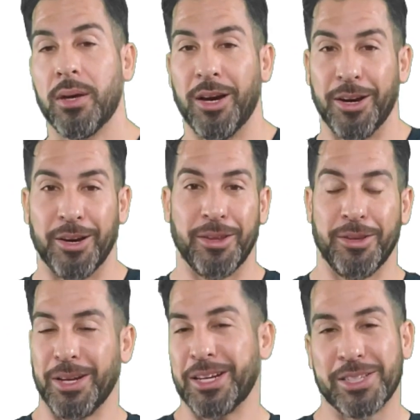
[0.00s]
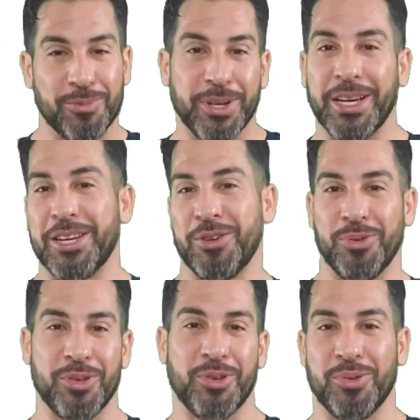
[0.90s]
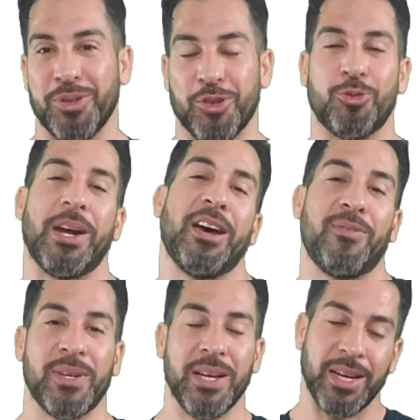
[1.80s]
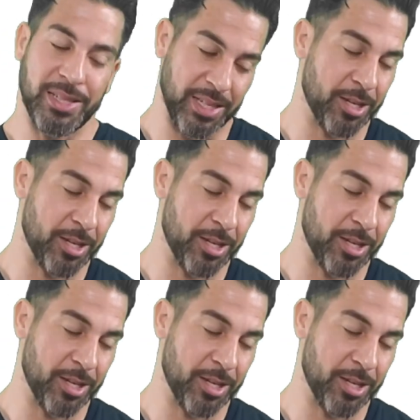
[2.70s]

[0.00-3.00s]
They're like someone that you draft and say,